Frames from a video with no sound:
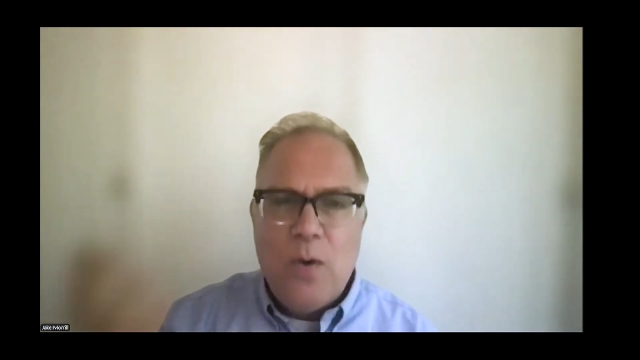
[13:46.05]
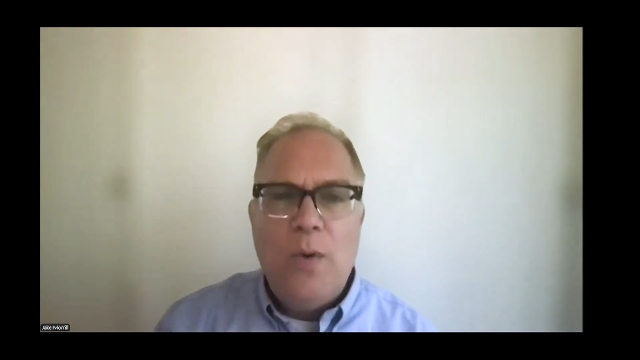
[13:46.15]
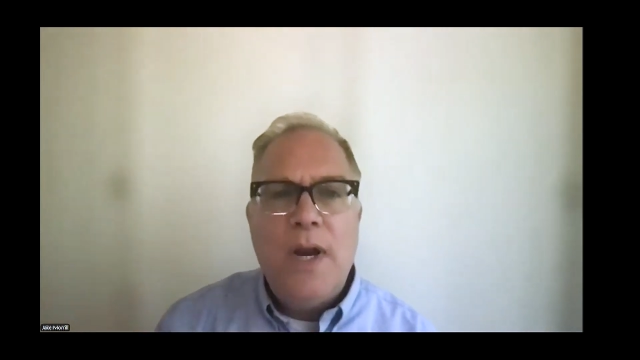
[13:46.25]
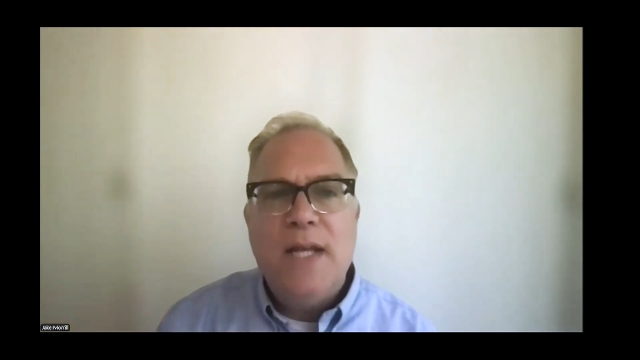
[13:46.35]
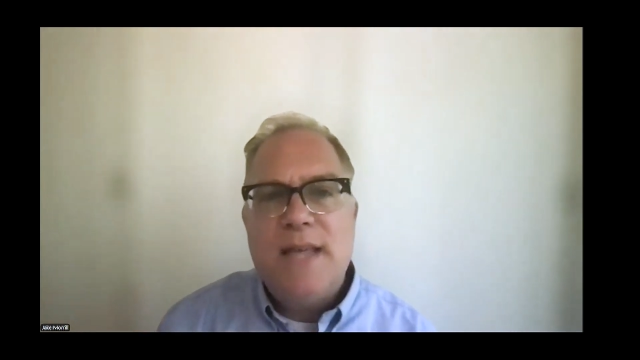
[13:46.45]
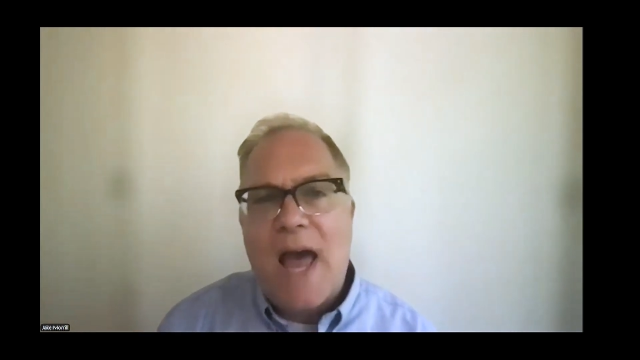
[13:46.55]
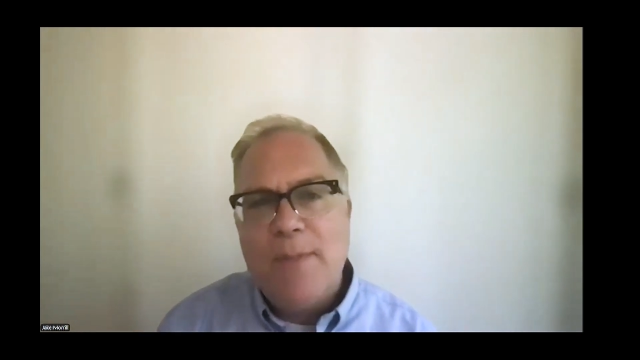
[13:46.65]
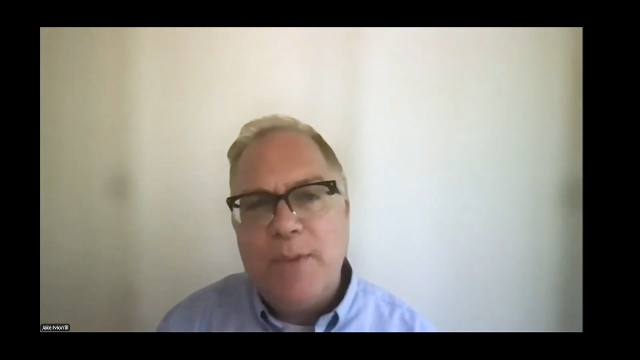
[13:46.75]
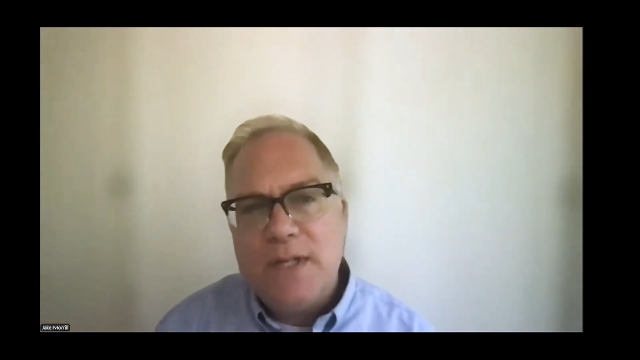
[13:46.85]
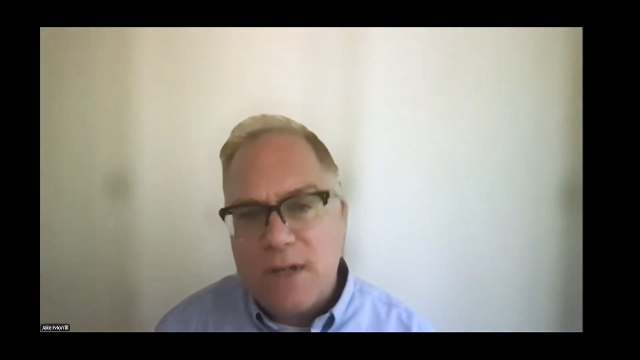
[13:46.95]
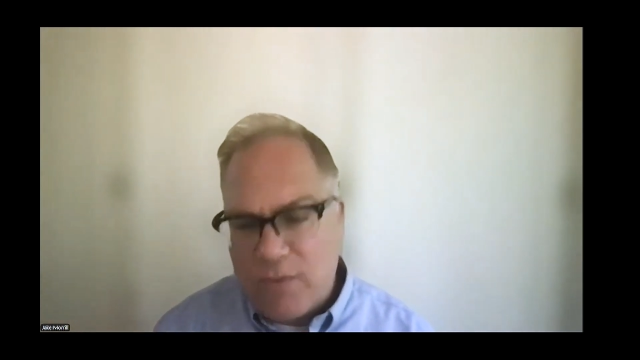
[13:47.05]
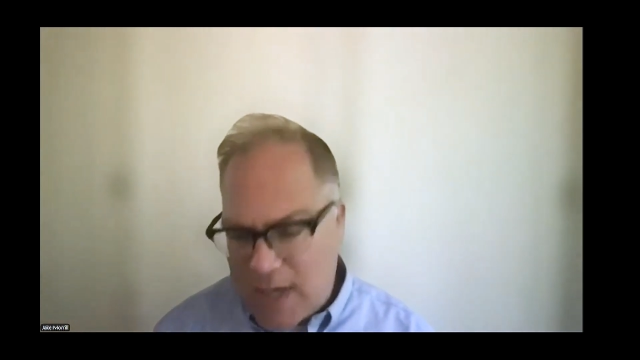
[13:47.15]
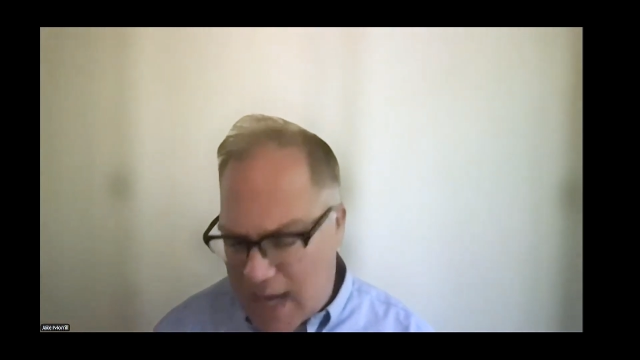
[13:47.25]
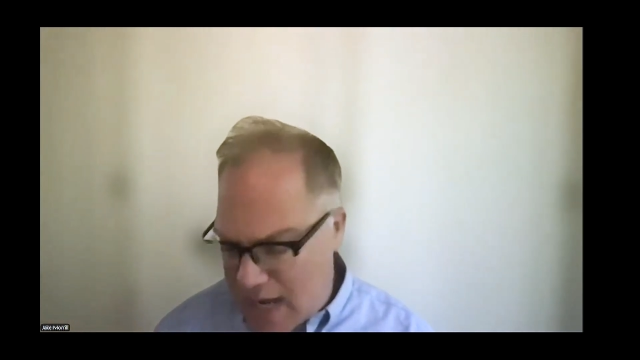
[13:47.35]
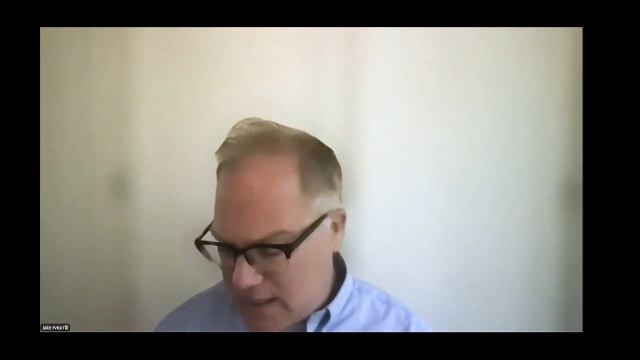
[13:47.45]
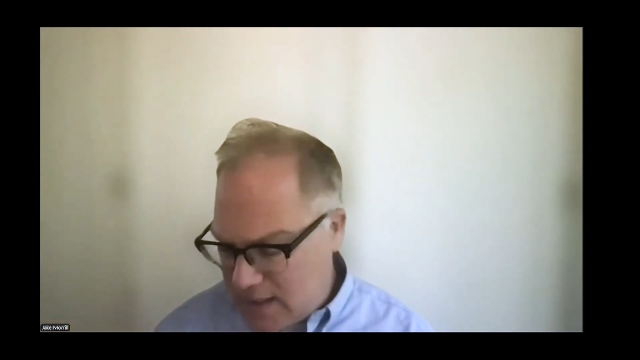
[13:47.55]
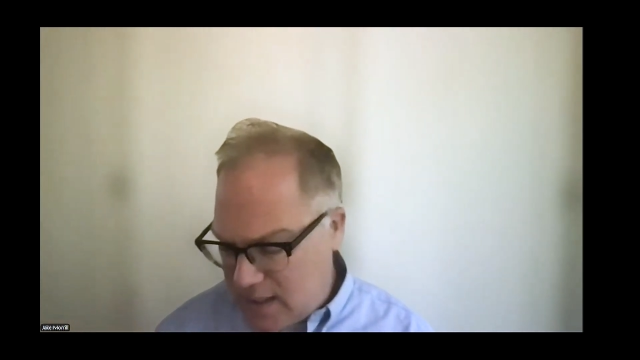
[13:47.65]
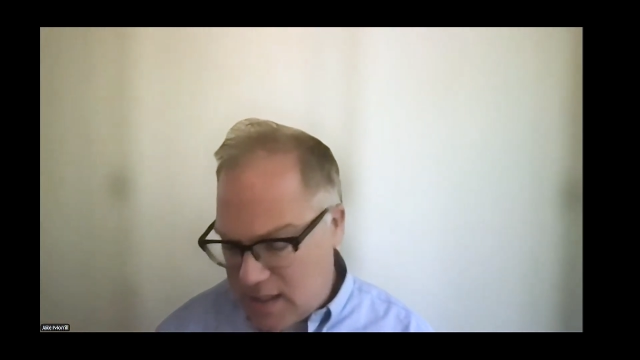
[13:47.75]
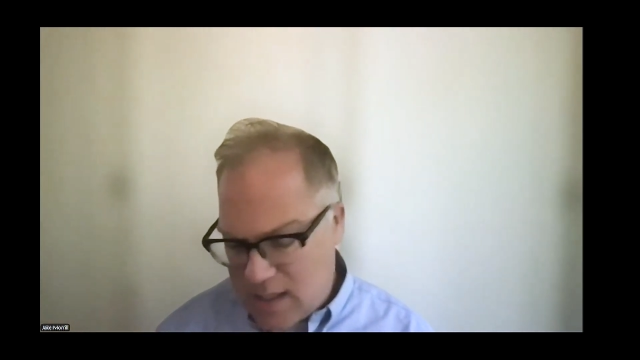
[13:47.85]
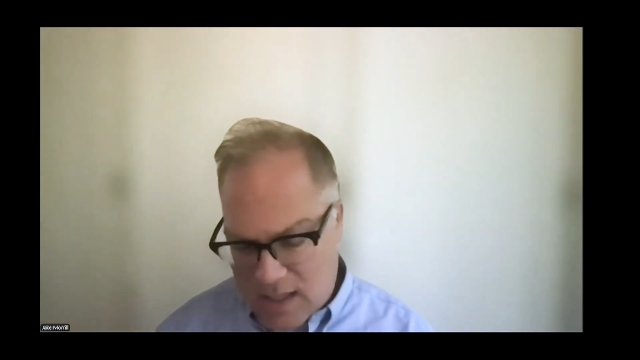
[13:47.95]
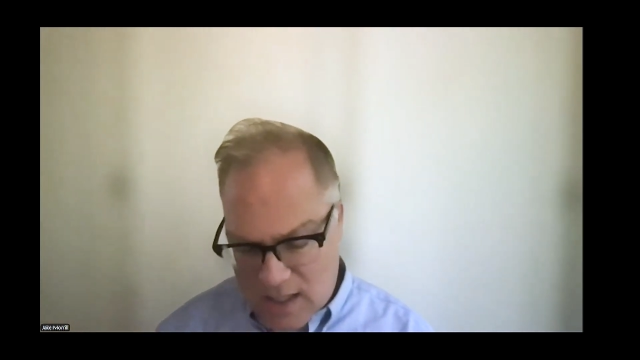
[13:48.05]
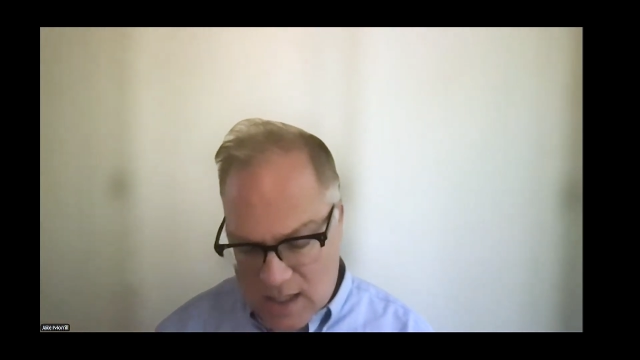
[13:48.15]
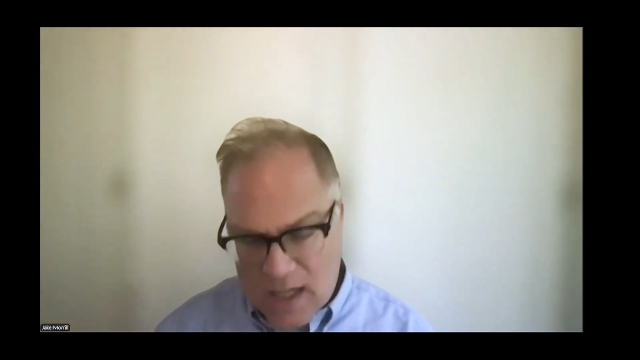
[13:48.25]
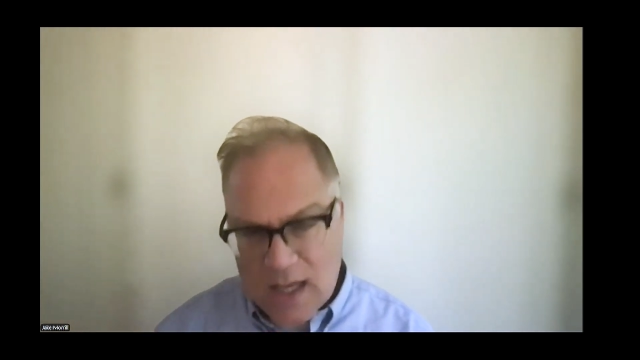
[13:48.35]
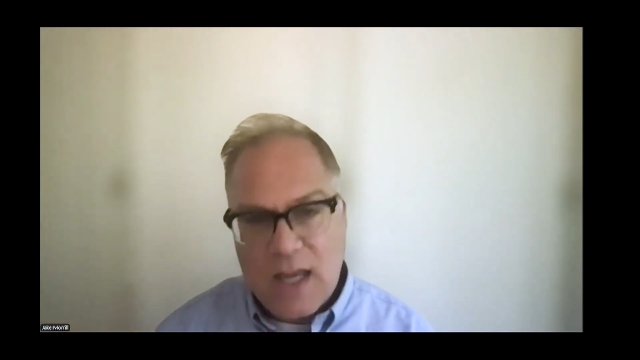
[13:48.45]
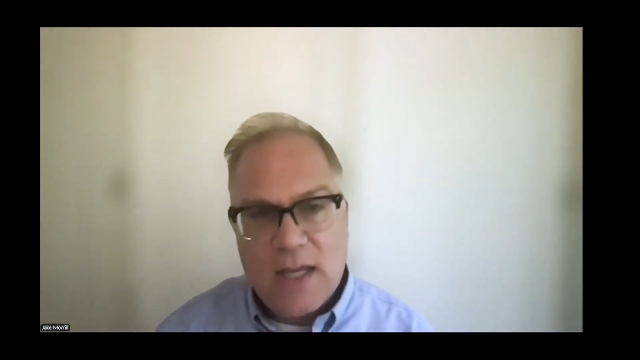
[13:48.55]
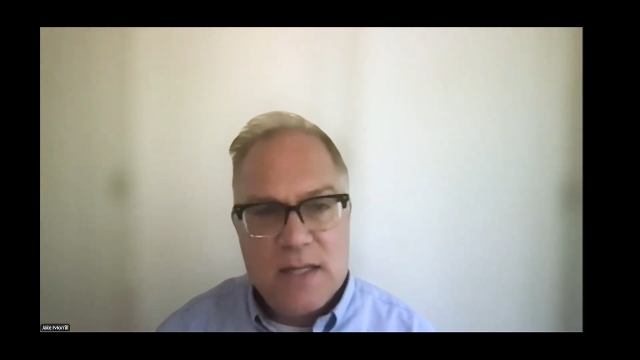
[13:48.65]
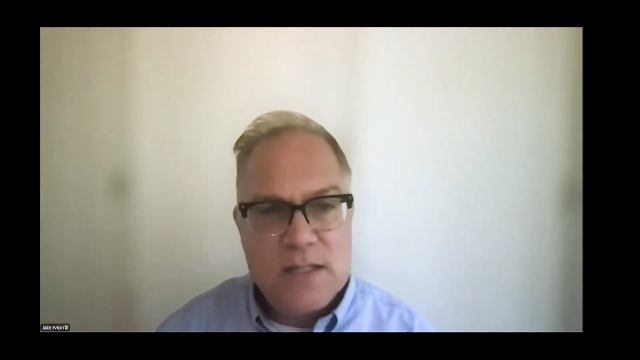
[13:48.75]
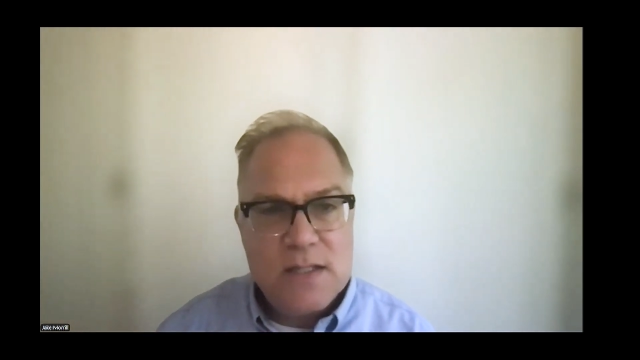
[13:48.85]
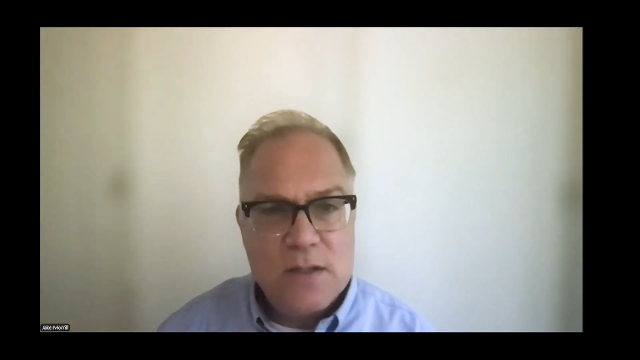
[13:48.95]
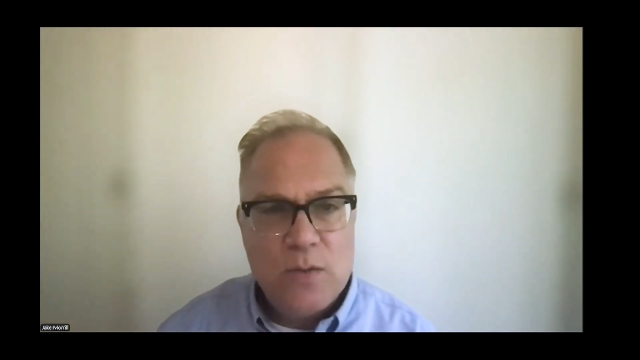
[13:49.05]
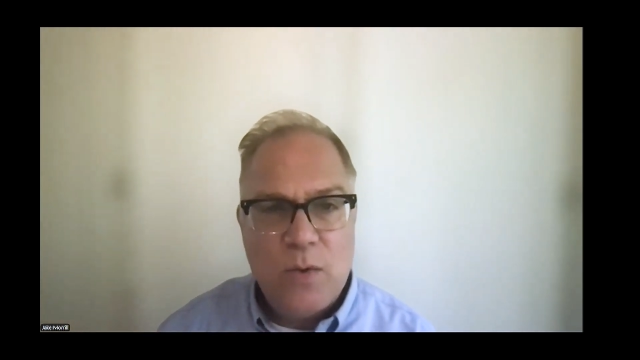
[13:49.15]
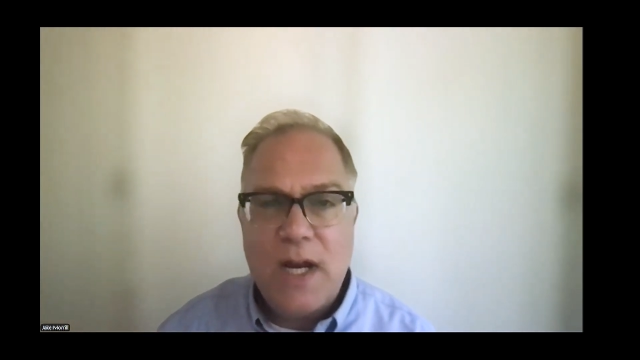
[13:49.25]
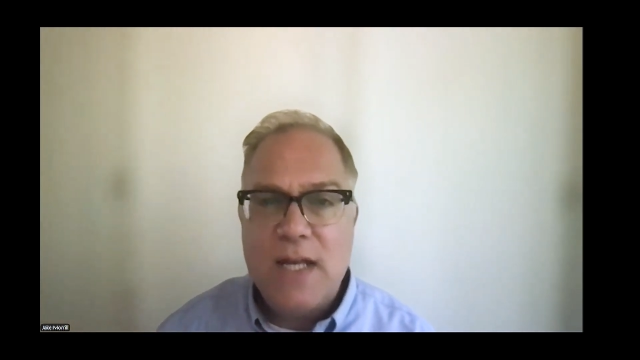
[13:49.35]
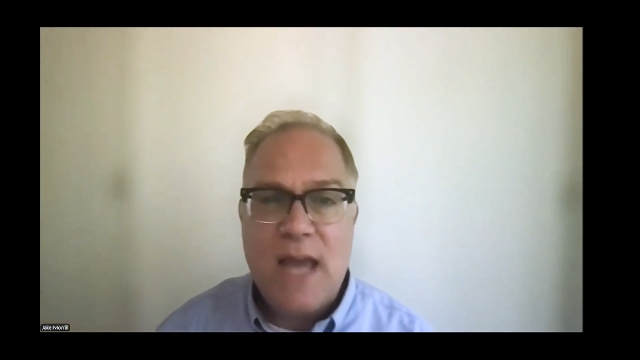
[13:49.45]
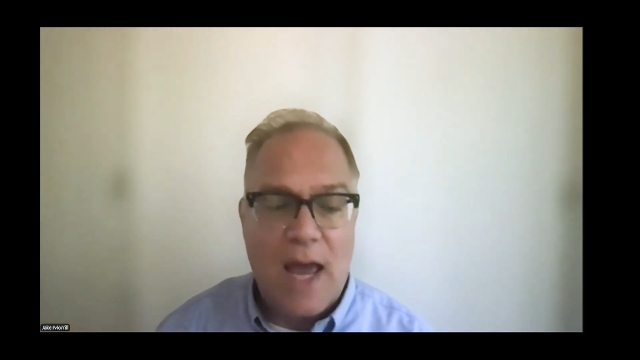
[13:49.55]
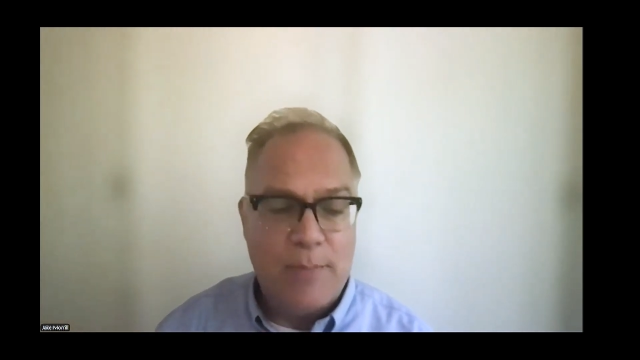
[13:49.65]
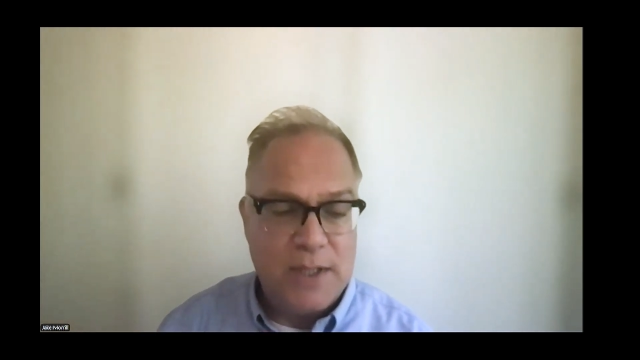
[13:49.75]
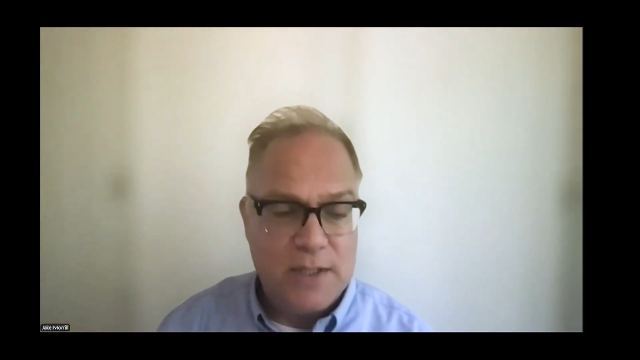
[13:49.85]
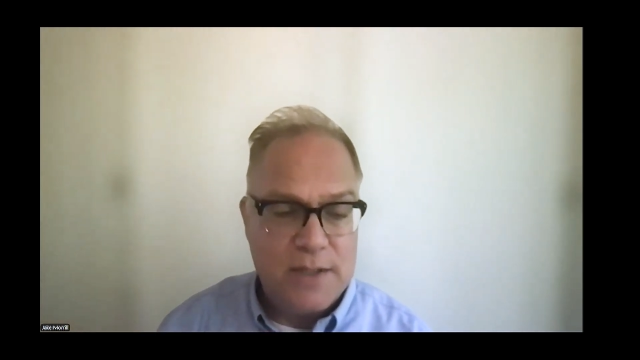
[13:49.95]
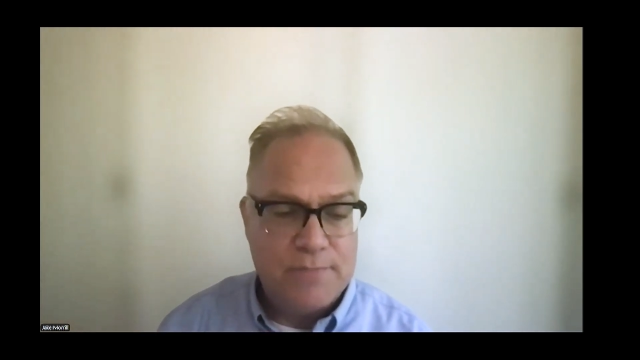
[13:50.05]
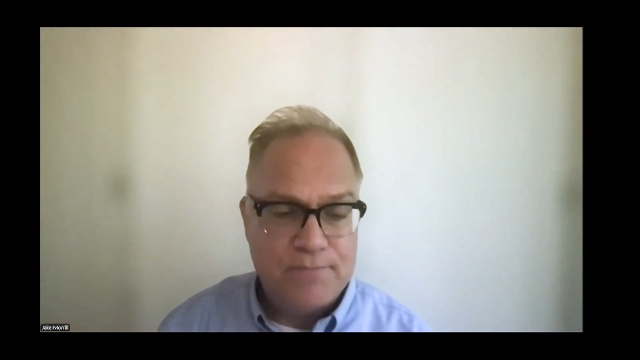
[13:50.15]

What has happened in reality is what has happened.